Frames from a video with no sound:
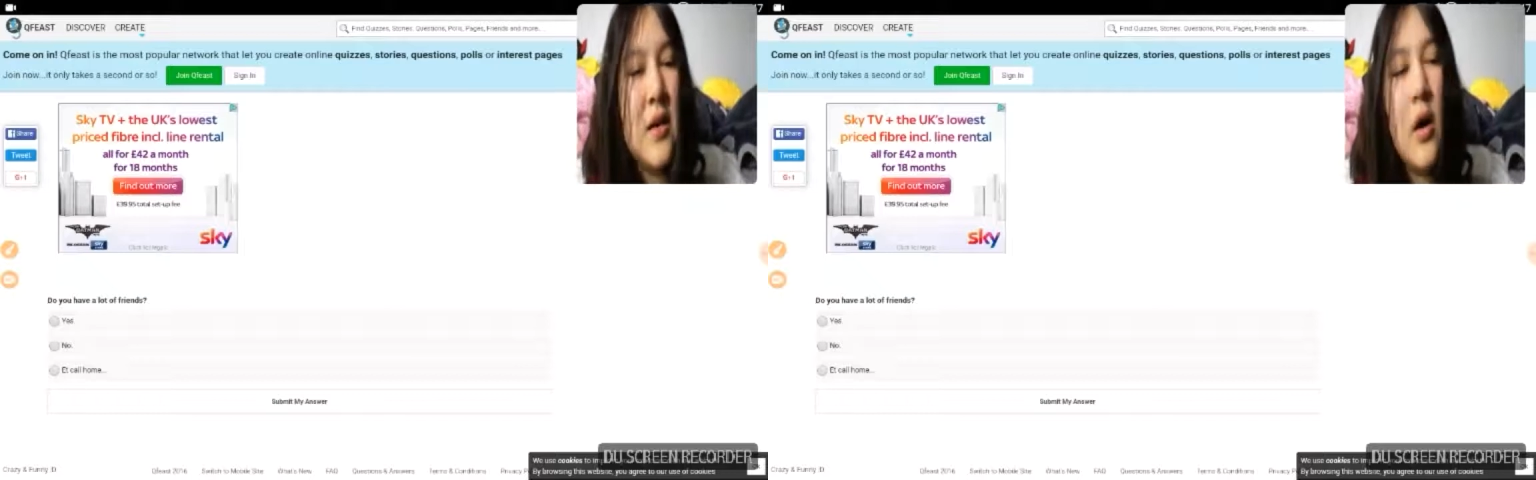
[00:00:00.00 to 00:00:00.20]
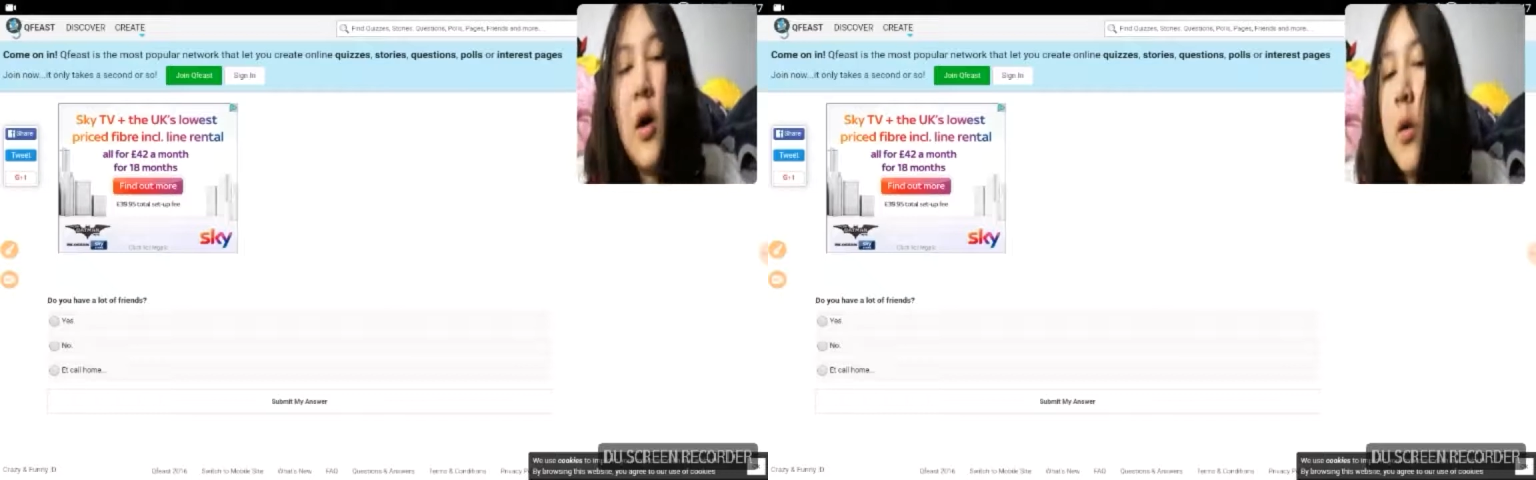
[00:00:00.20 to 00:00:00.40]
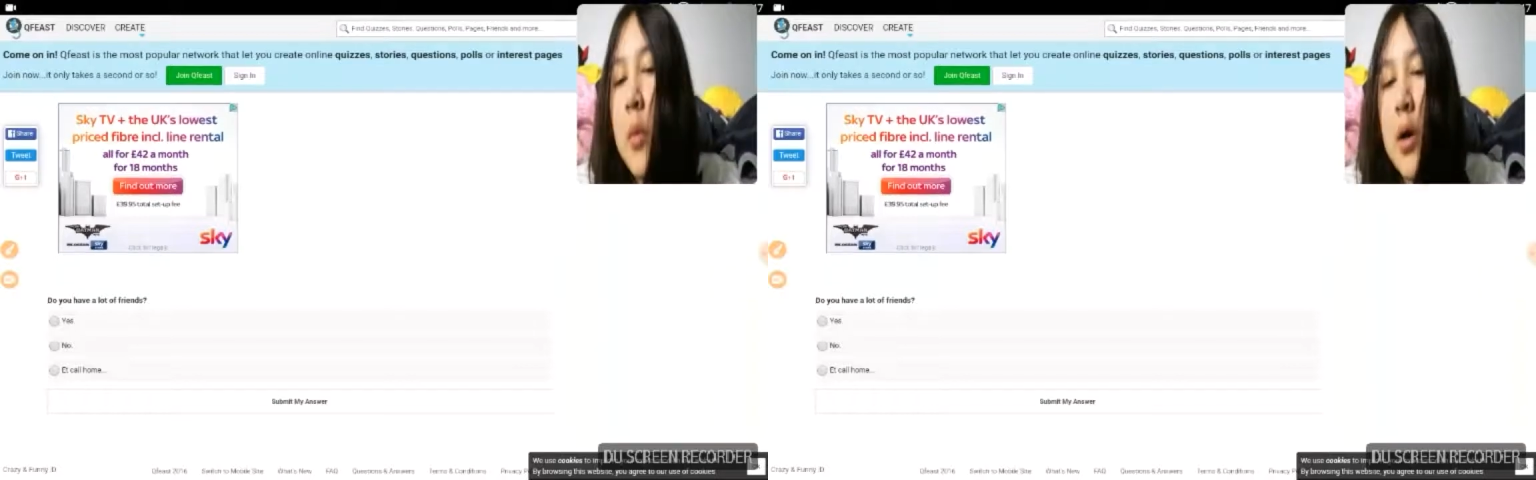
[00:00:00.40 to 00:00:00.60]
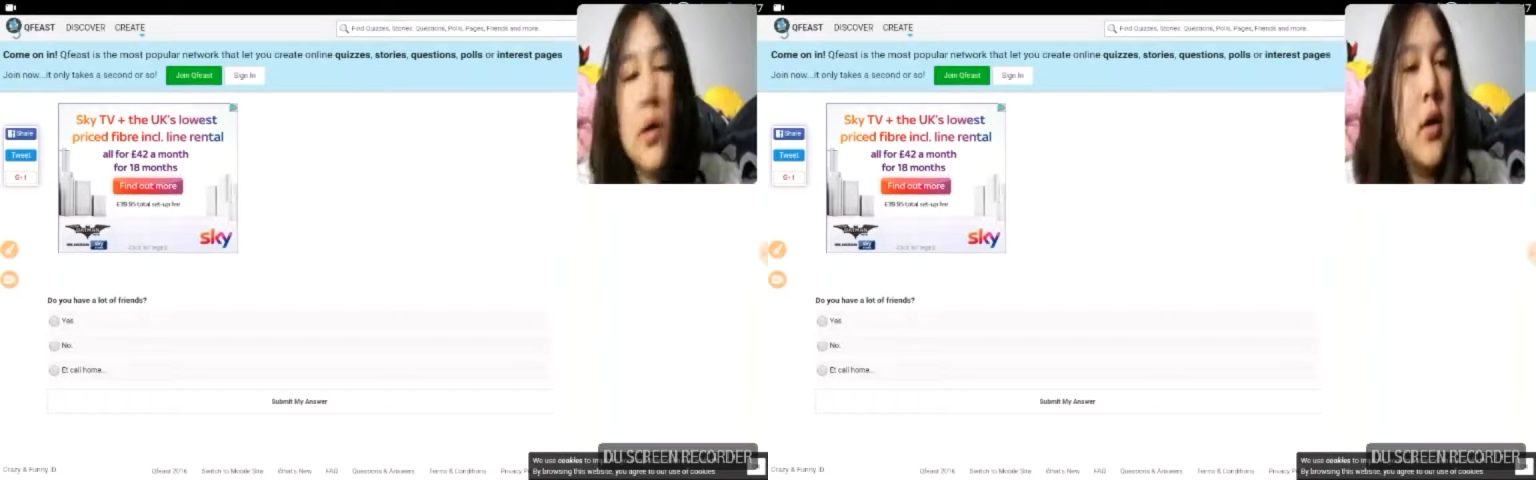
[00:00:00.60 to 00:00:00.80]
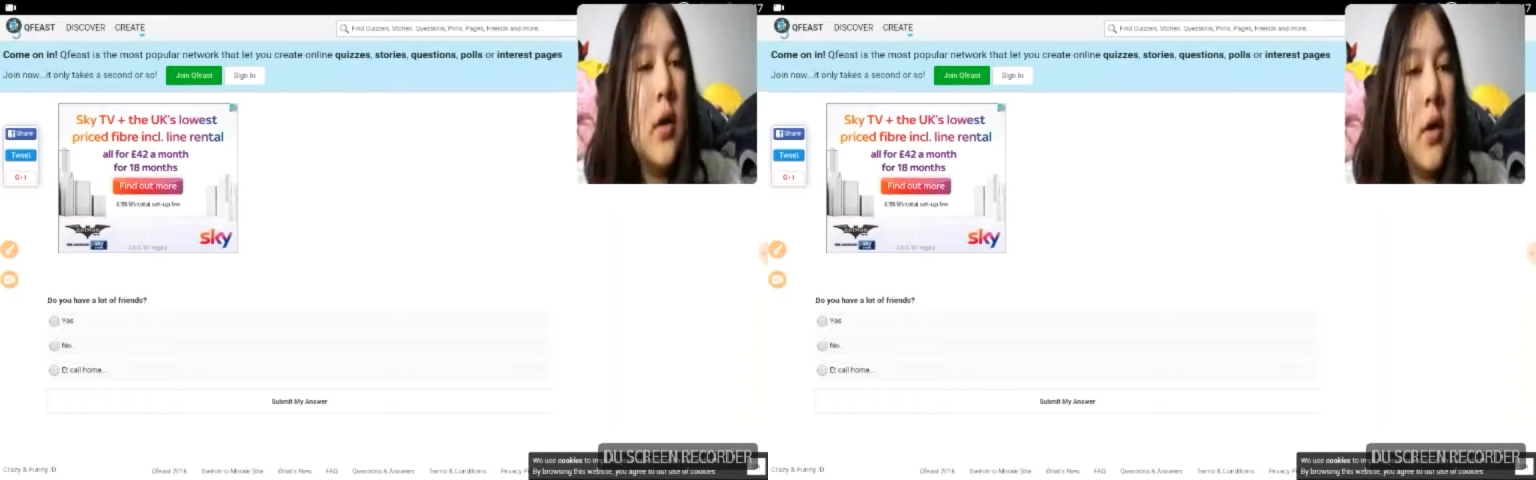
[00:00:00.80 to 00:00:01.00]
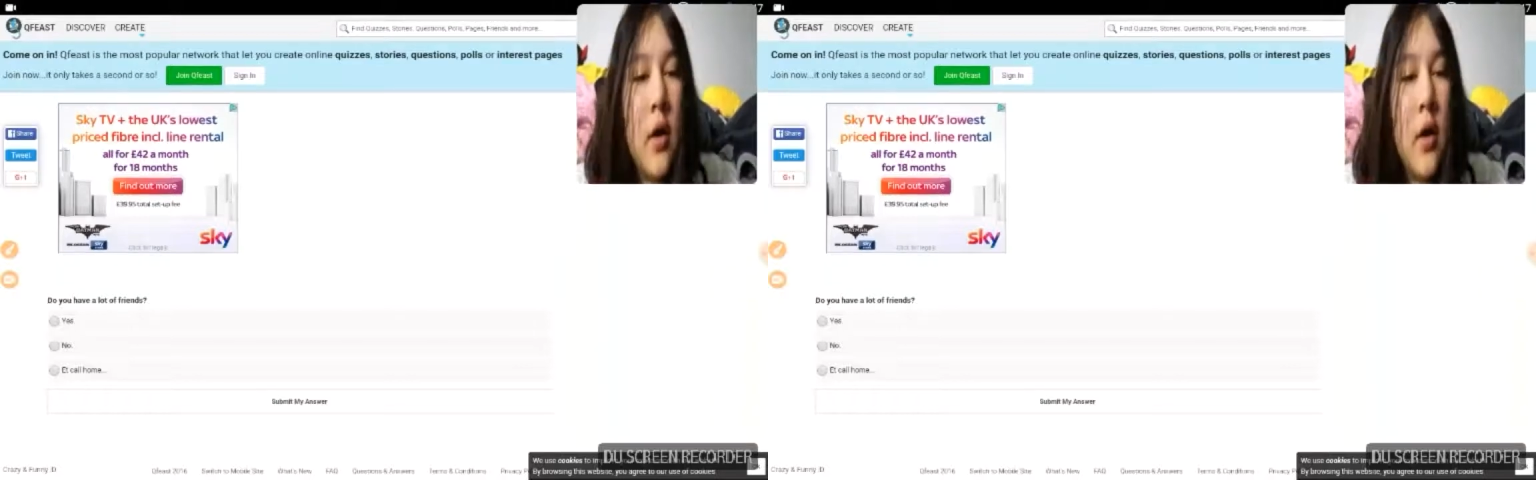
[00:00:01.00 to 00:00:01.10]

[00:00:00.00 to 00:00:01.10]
Oh my god,